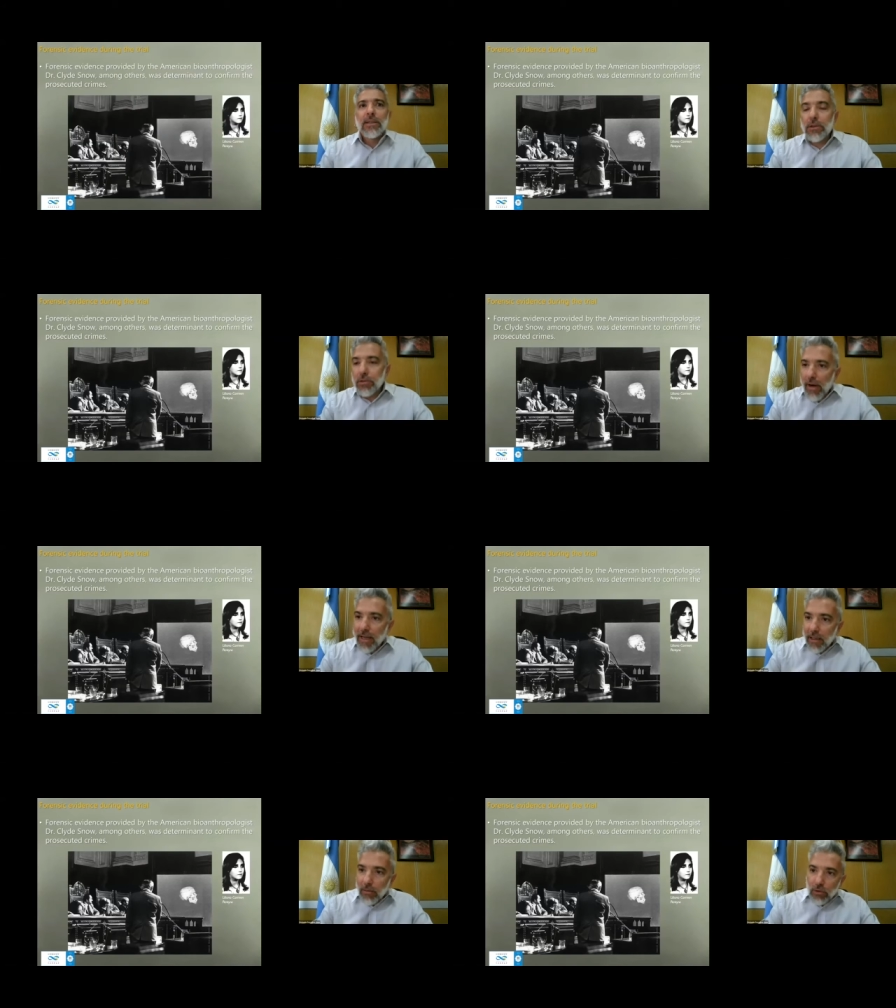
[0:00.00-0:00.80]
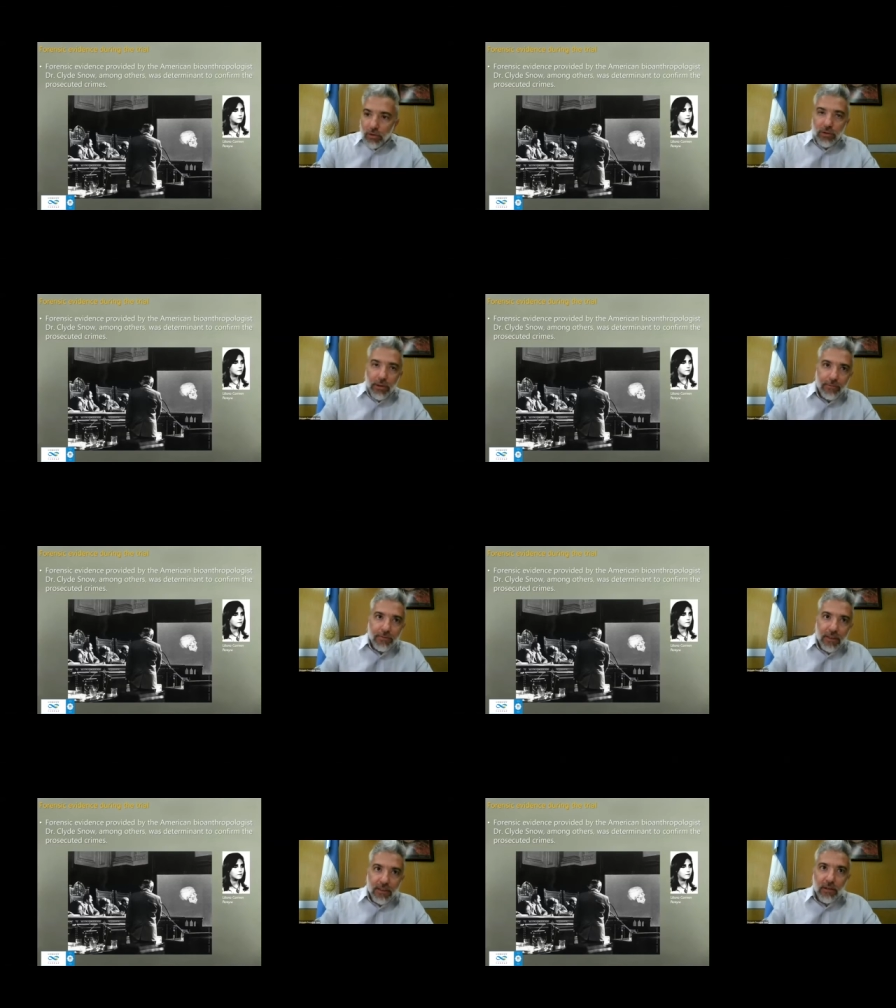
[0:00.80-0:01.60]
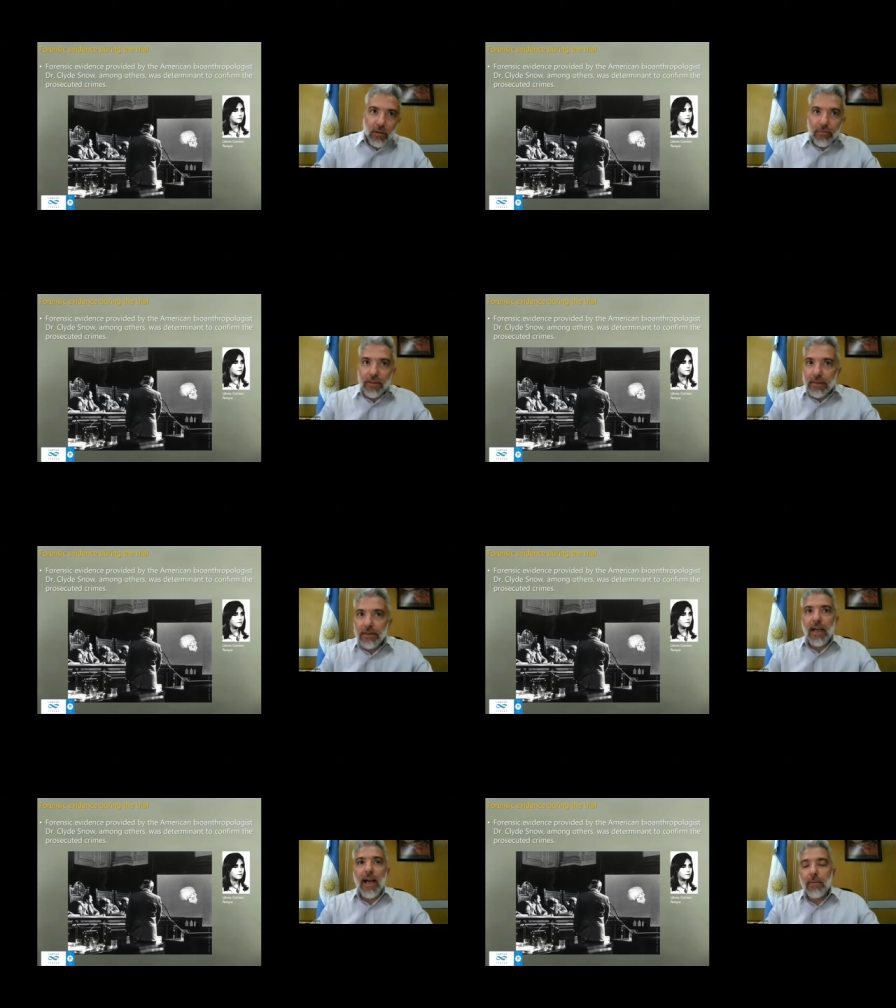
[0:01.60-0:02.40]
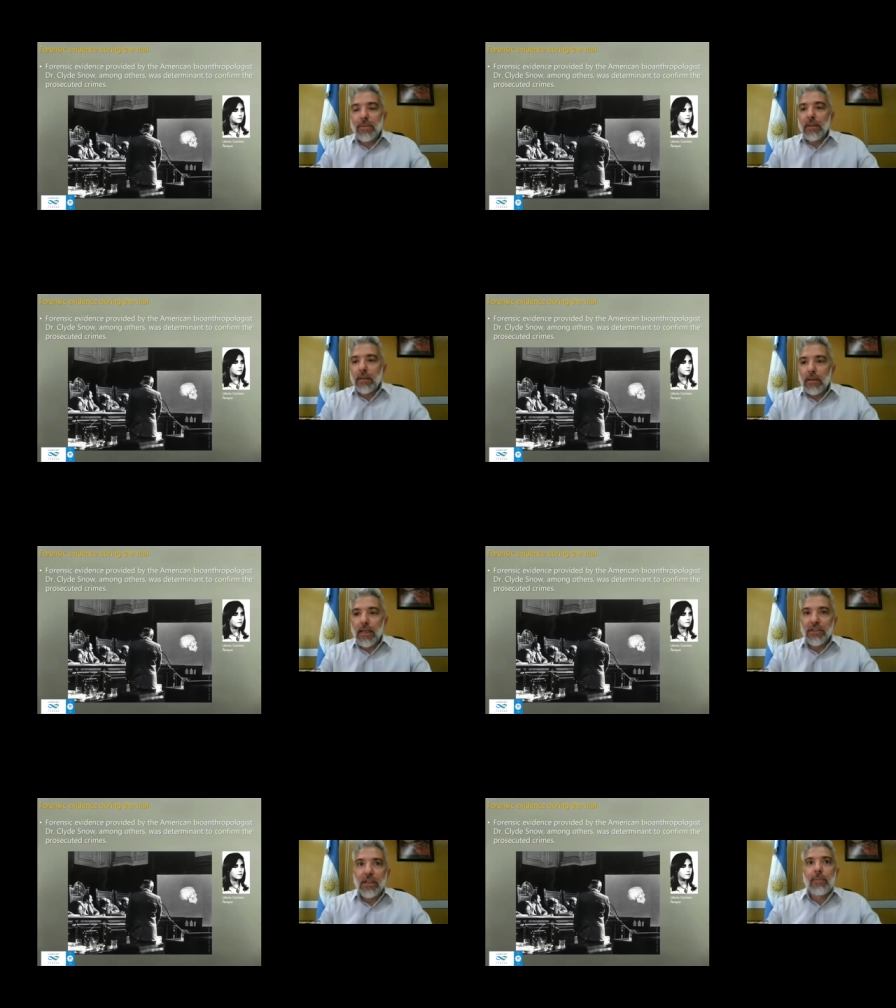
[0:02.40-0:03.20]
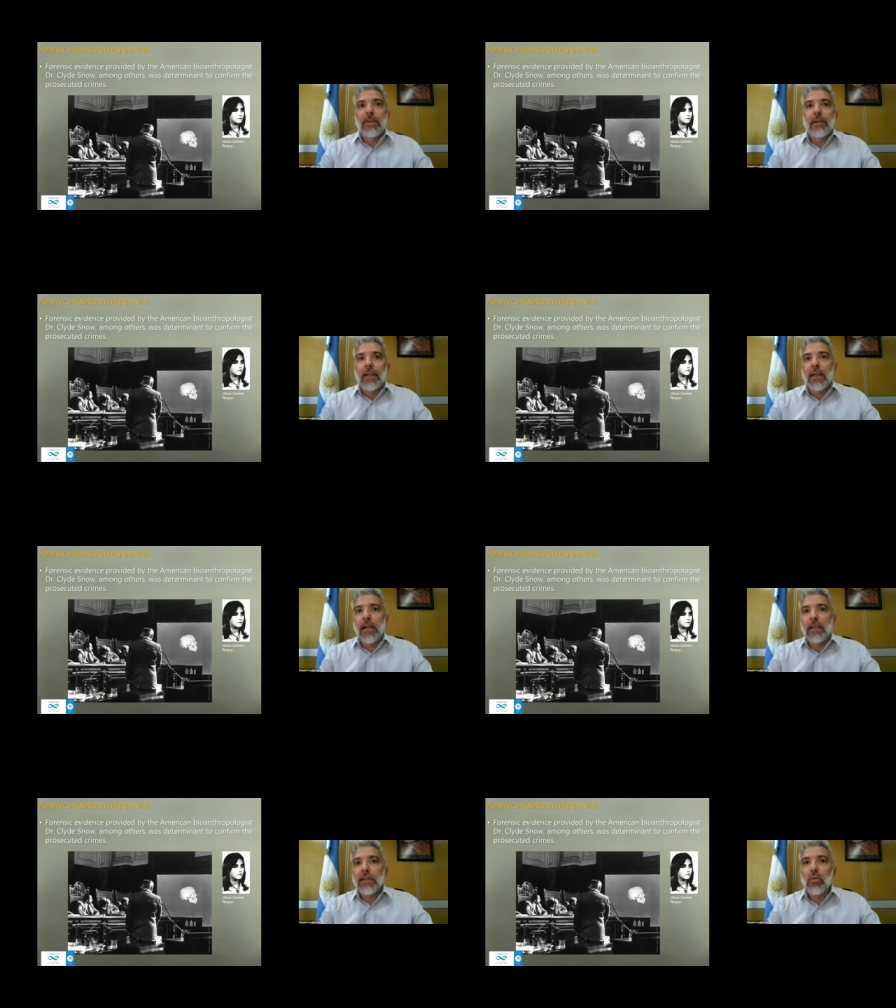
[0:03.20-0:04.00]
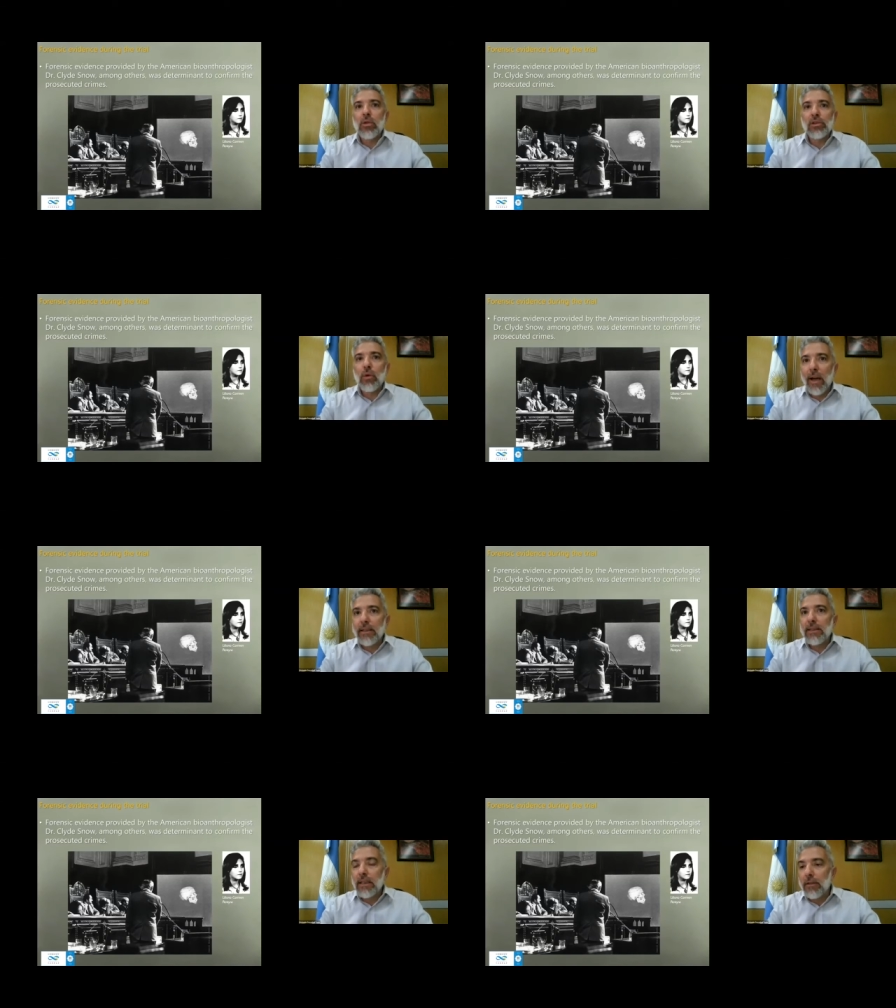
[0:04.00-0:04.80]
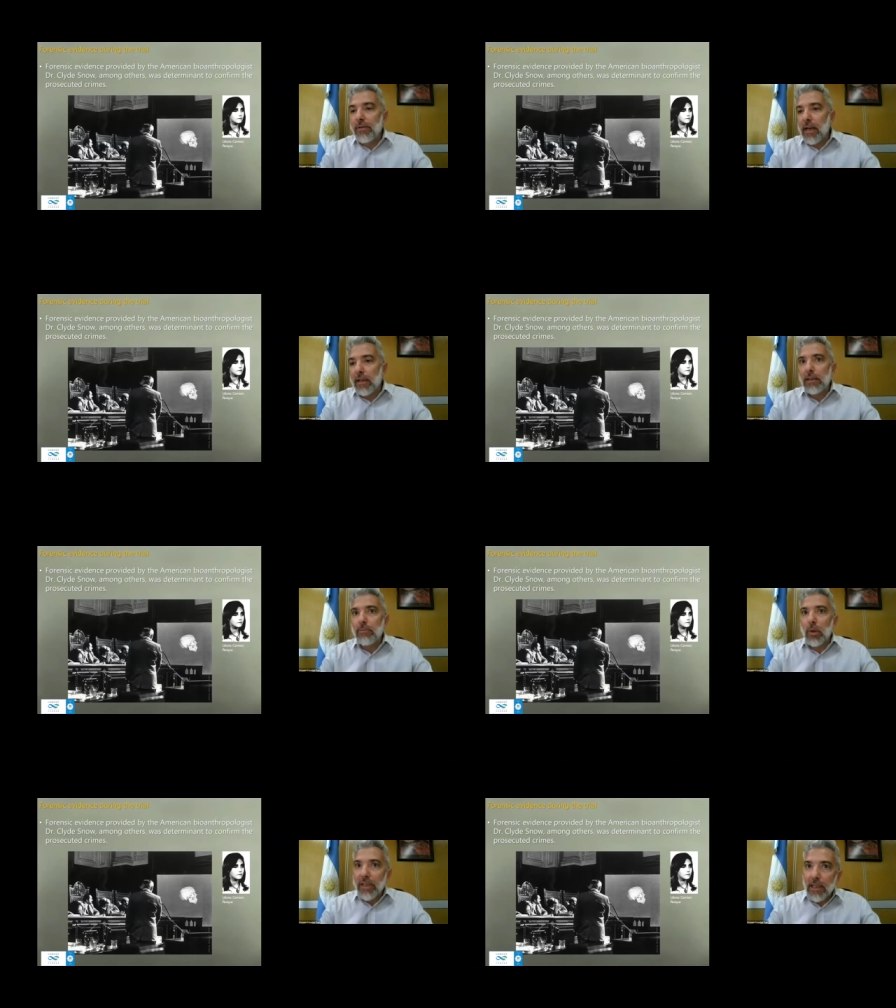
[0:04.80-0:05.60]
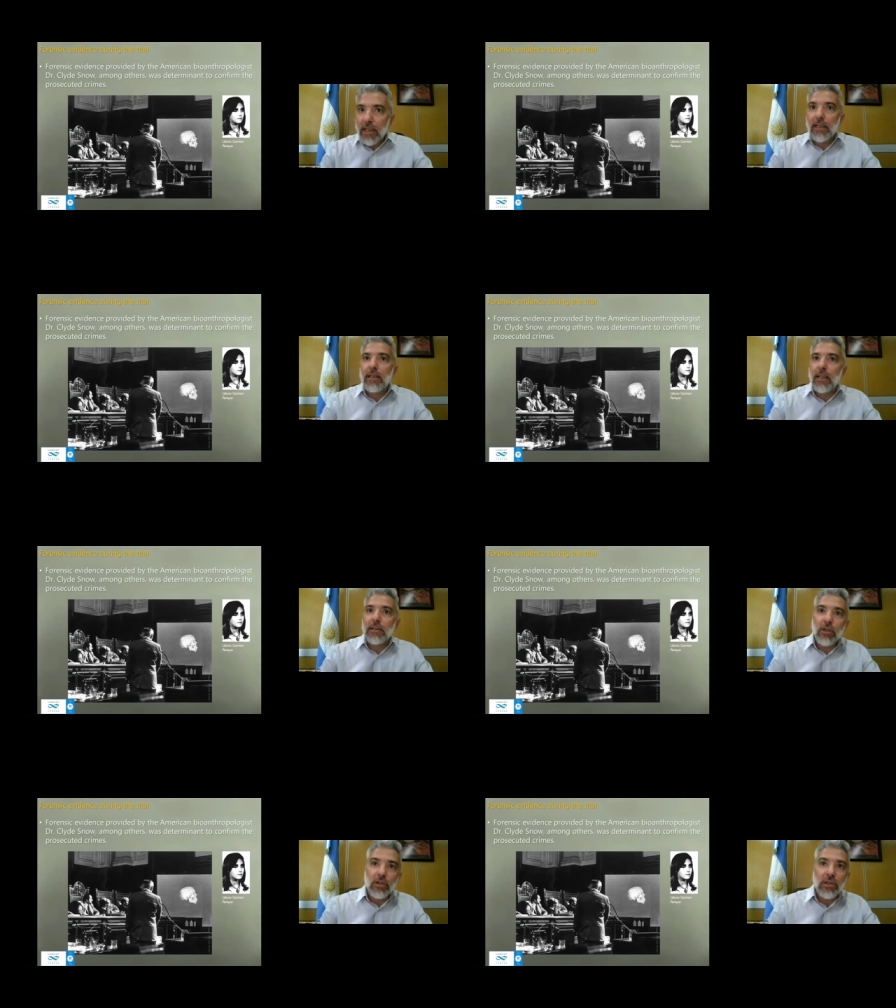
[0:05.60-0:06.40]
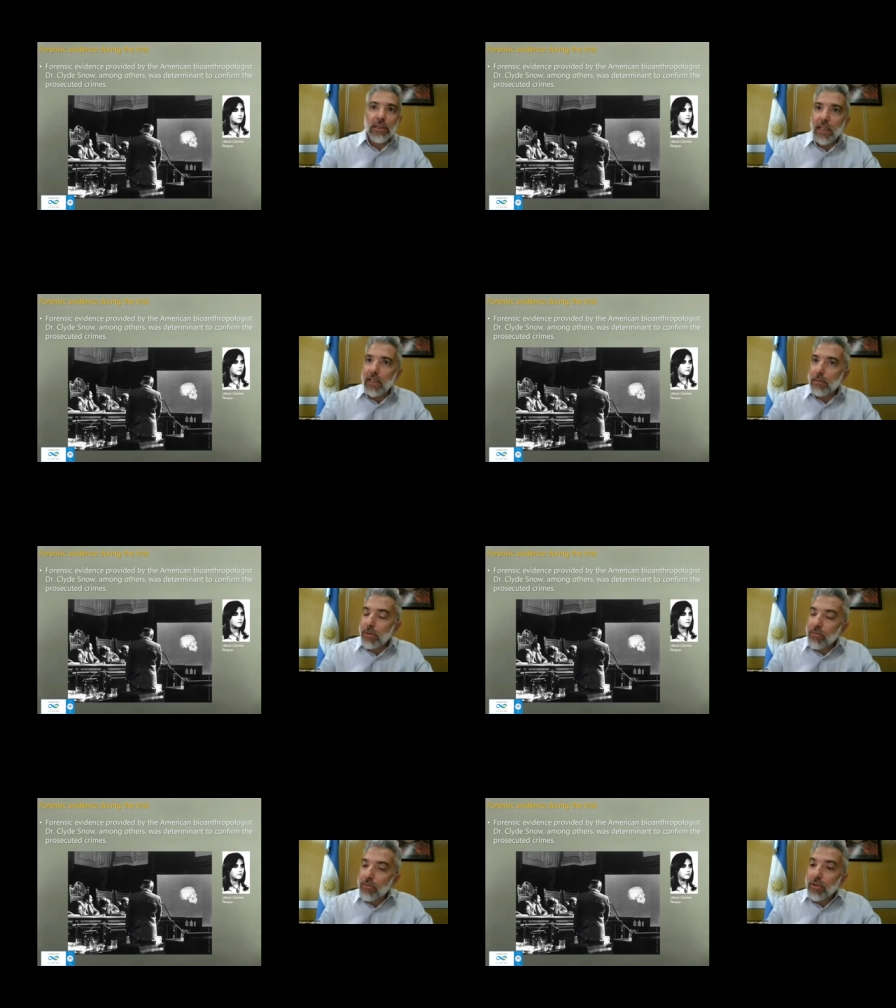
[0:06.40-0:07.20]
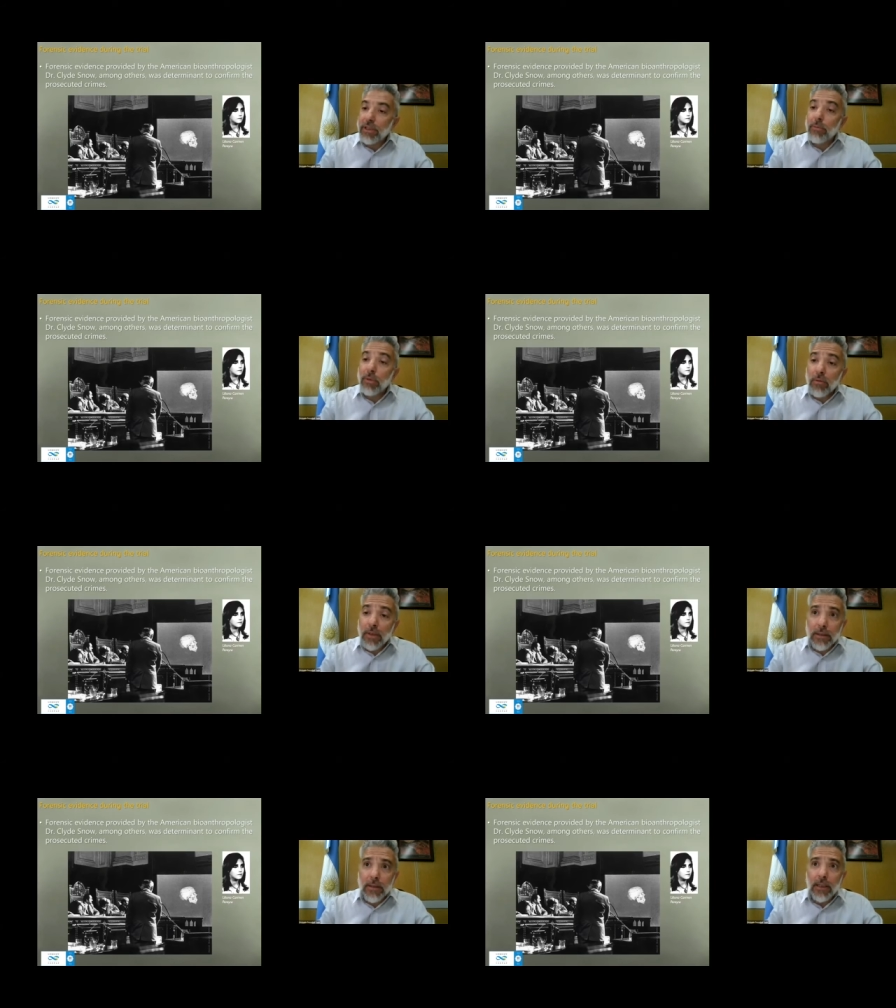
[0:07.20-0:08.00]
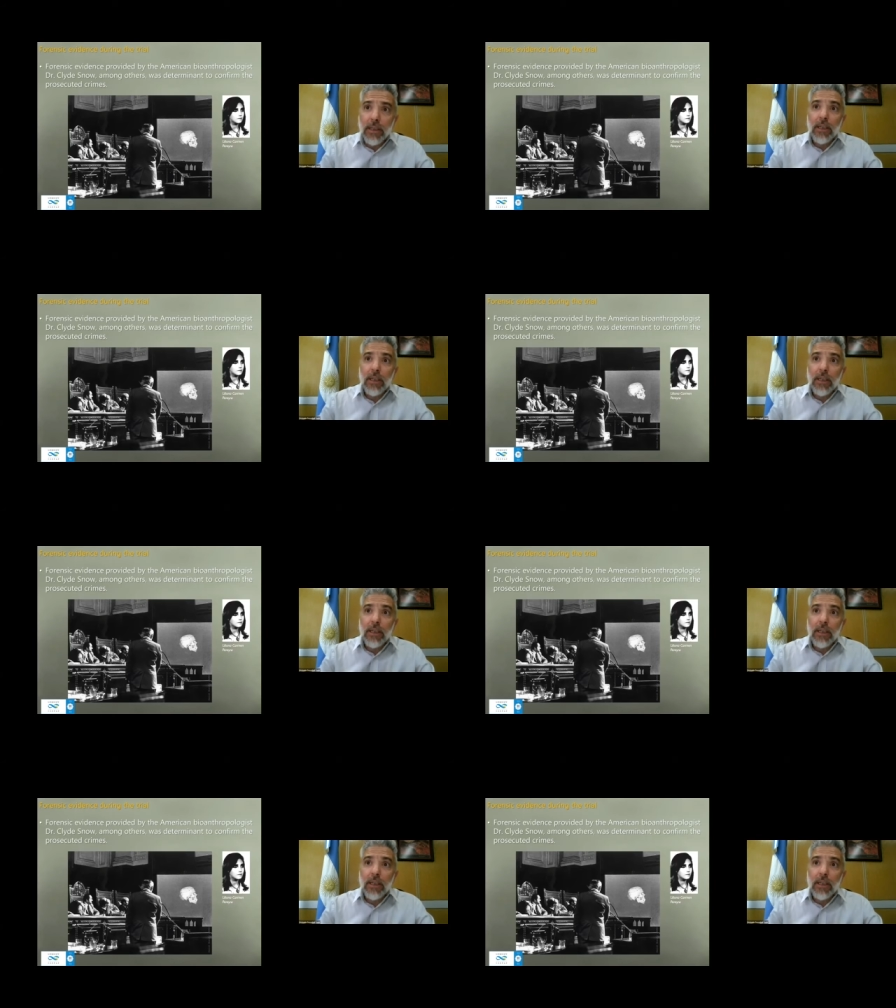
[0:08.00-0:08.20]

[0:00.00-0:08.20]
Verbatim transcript: The trial was the first of its type in Latin America, and it was quite significant in political and social terms, for it proved,